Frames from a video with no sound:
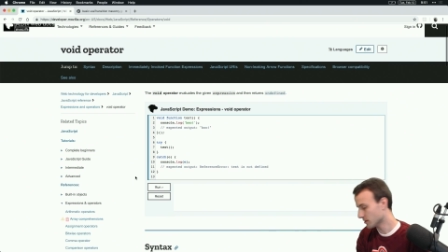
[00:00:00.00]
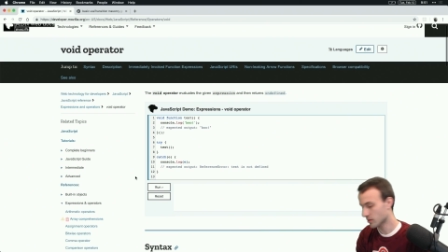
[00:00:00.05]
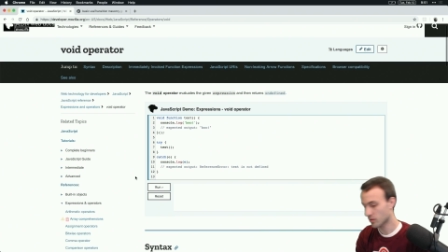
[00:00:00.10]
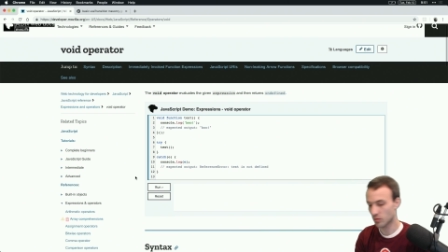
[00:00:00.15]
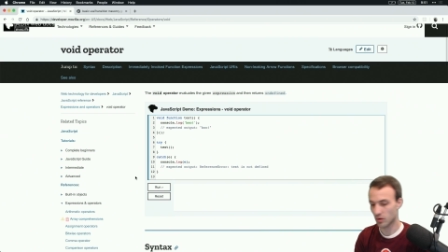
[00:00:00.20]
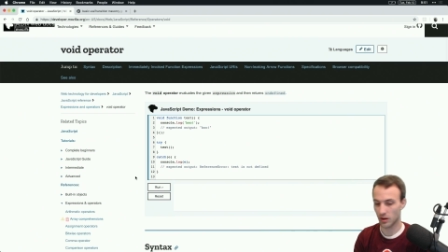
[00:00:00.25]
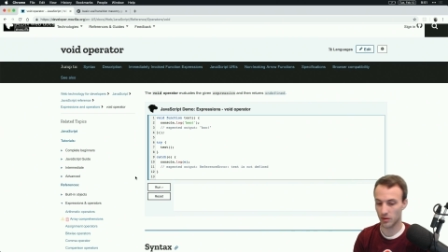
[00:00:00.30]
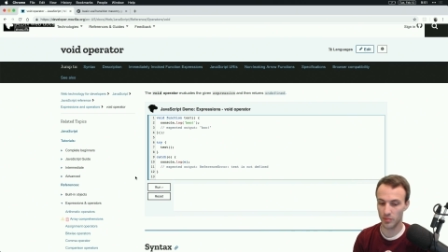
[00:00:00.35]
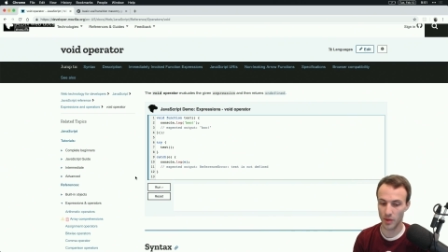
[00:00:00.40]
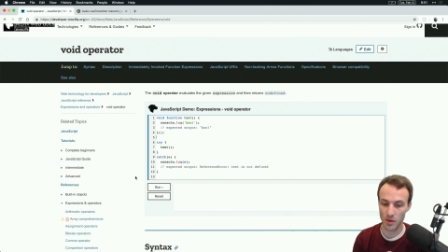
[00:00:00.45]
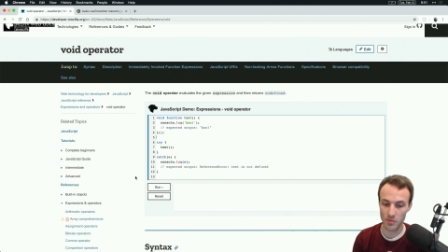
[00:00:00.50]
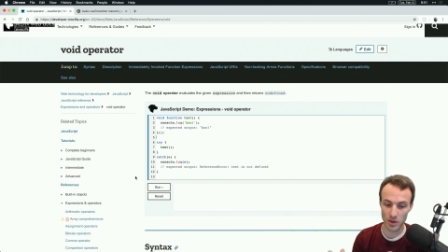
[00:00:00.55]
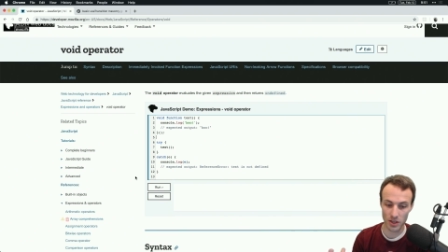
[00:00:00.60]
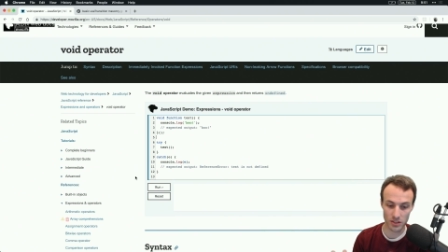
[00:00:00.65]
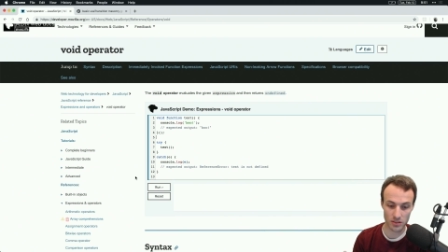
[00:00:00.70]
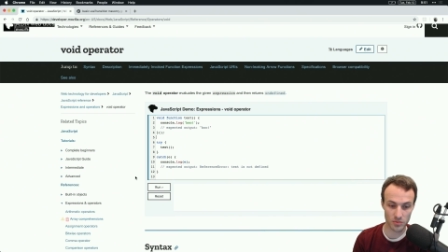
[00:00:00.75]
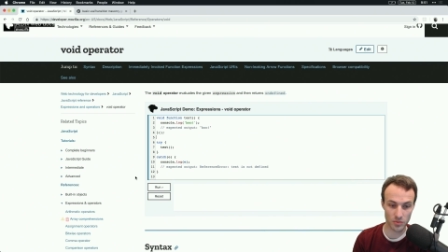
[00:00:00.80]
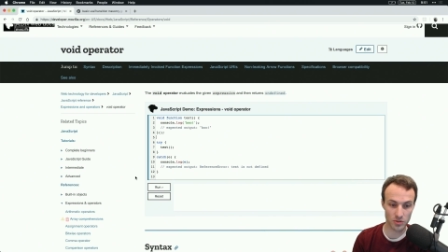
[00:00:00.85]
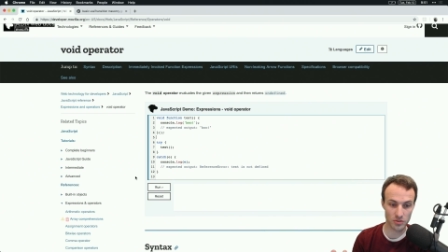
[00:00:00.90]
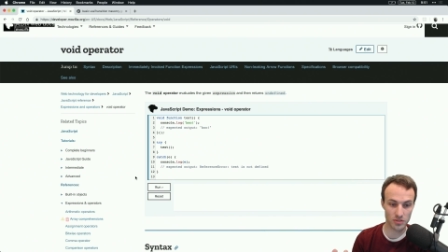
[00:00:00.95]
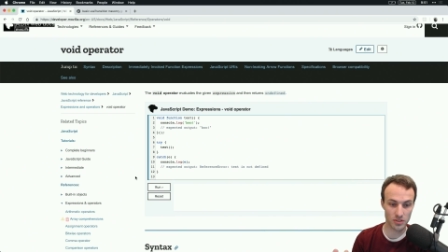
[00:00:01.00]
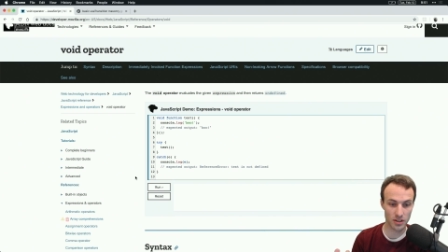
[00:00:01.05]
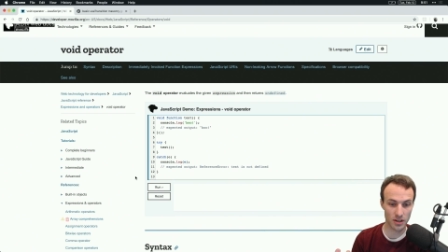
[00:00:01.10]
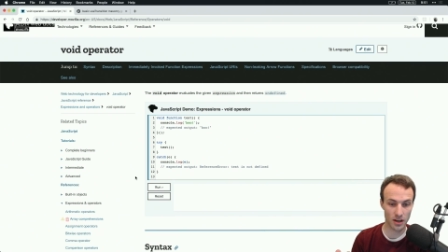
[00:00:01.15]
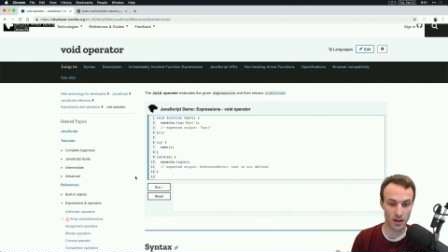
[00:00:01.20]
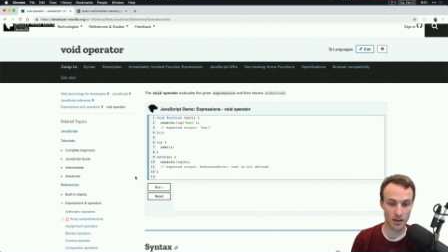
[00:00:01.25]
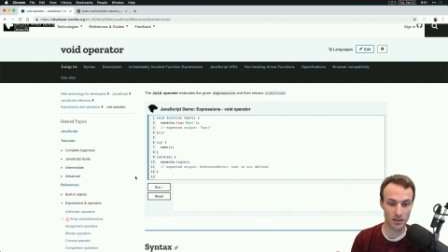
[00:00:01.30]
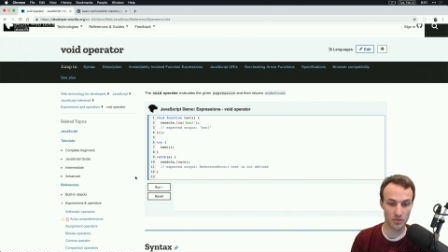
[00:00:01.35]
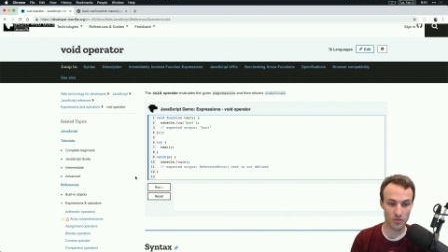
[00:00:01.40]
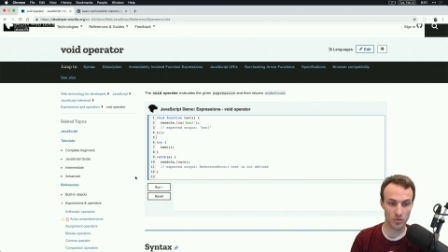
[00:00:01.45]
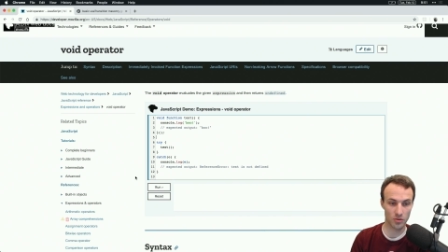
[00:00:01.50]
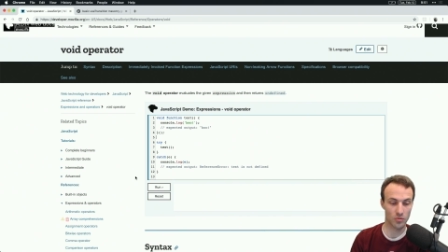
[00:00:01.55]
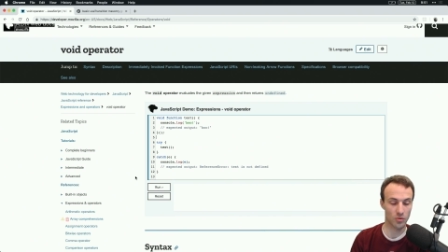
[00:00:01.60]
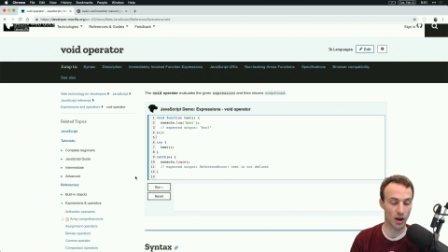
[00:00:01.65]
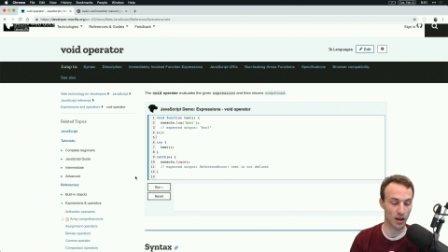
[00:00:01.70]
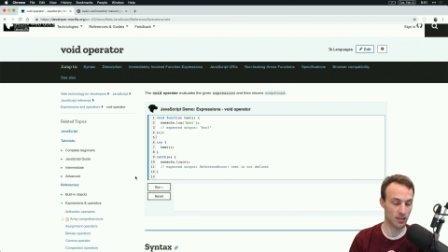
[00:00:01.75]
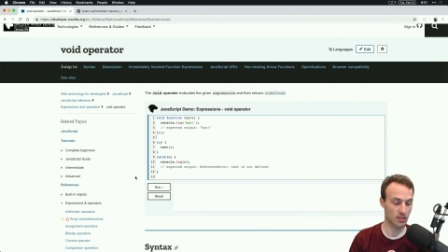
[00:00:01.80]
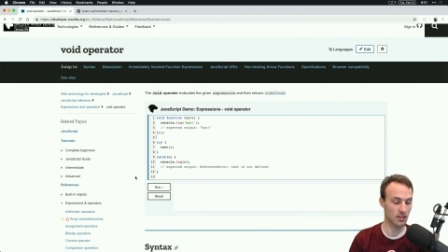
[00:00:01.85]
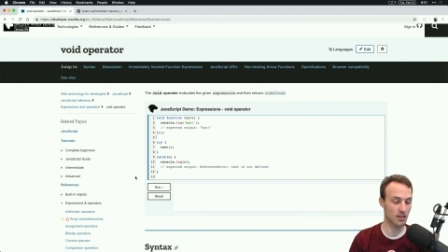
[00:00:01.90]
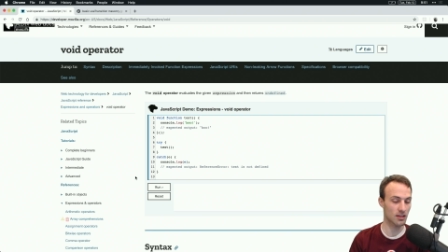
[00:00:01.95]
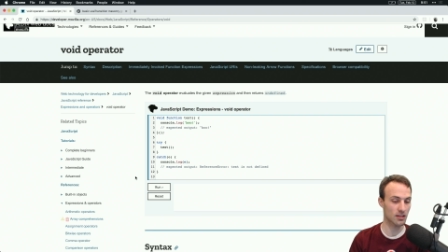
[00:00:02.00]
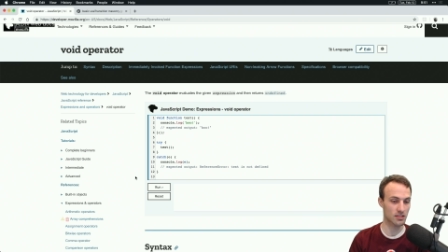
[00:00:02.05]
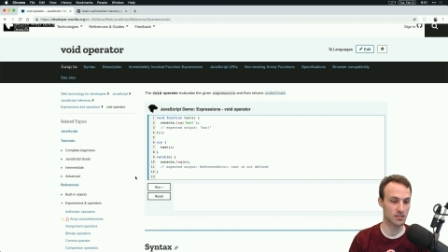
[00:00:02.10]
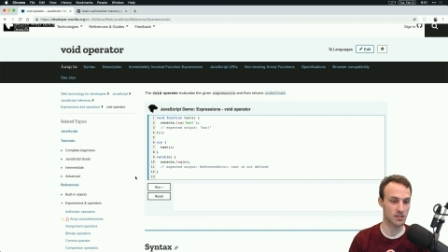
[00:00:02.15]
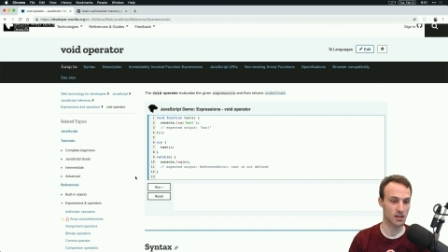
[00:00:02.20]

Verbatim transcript: well, maybe it's mostly not, I think it's